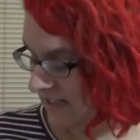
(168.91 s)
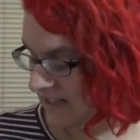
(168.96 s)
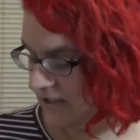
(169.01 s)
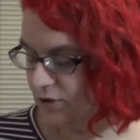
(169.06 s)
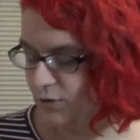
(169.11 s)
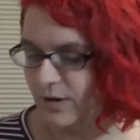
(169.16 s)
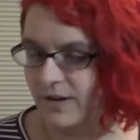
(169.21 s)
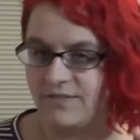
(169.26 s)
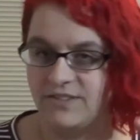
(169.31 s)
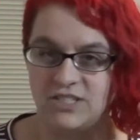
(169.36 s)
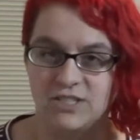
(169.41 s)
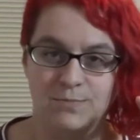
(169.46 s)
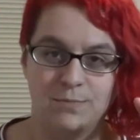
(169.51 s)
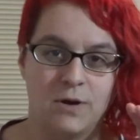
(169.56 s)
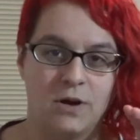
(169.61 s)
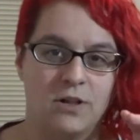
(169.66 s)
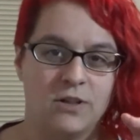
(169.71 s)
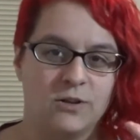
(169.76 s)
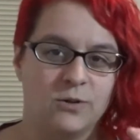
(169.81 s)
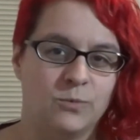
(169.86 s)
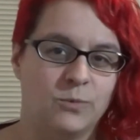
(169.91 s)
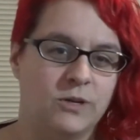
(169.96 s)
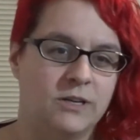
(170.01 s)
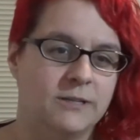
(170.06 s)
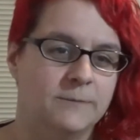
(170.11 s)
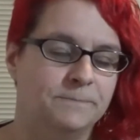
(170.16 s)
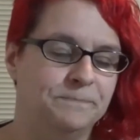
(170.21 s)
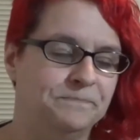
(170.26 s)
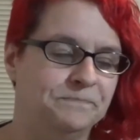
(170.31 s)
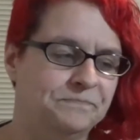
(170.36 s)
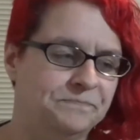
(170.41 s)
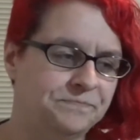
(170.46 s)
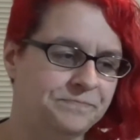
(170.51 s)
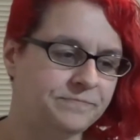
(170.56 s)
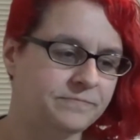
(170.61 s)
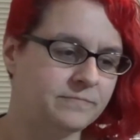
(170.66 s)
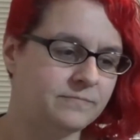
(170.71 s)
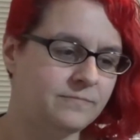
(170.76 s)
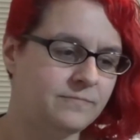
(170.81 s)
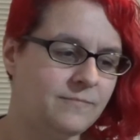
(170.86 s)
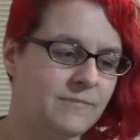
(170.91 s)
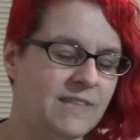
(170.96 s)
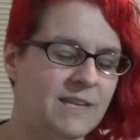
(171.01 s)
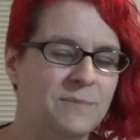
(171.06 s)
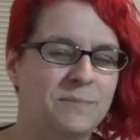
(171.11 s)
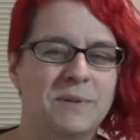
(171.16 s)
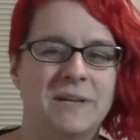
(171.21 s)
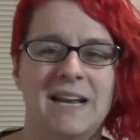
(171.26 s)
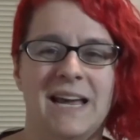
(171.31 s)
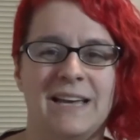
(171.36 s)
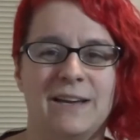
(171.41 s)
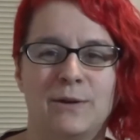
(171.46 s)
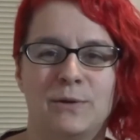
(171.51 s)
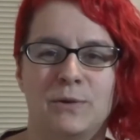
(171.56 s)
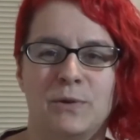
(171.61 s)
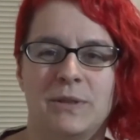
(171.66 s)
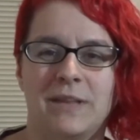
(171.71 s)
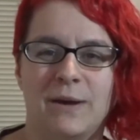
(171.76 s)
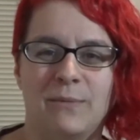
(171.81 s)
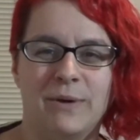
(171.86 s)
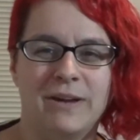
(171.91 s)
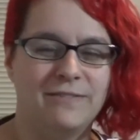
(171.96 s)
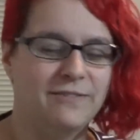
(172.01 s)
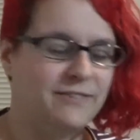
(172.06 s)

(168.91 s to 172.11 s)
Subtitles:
They do have a smaller one, but I go through that way